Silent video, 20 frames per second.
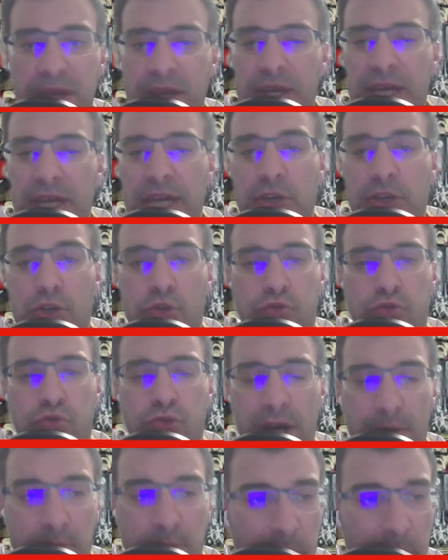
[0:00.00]

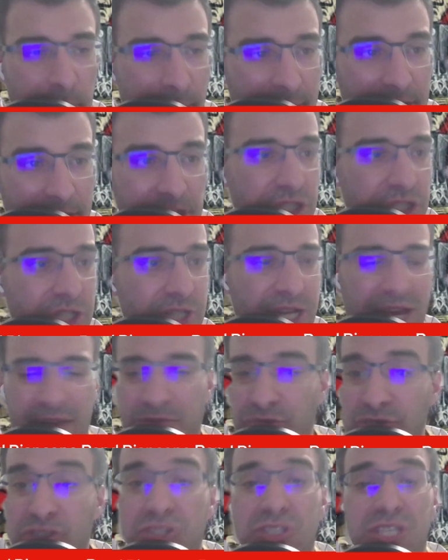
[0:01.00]
incredible passion
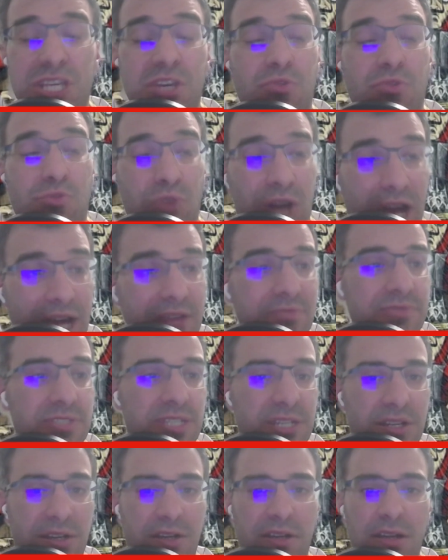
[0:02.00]
ever since he arrived
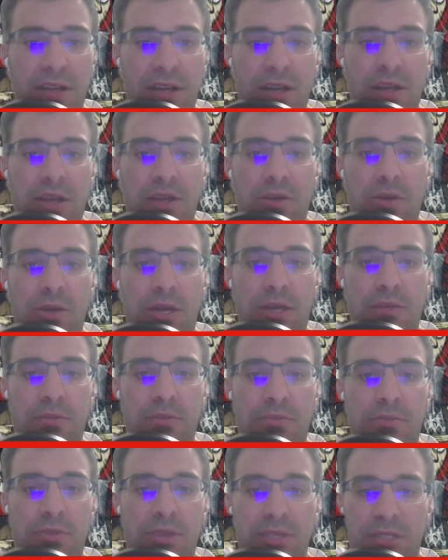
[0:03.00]
here.
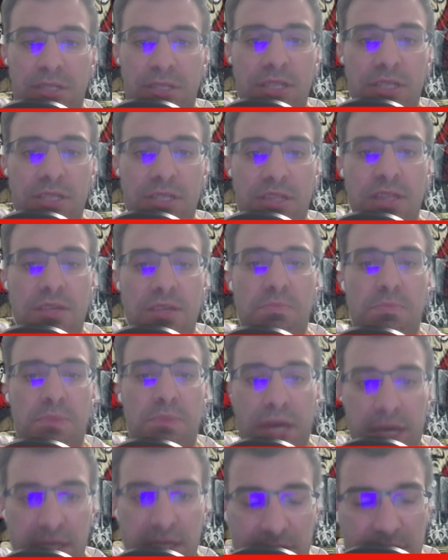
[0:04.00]
This is the
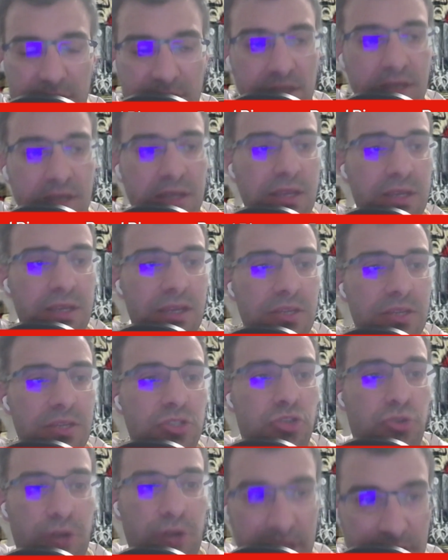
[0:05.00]
best
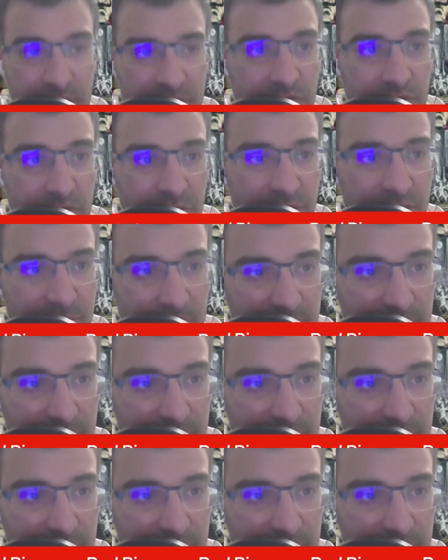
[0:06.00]
transfer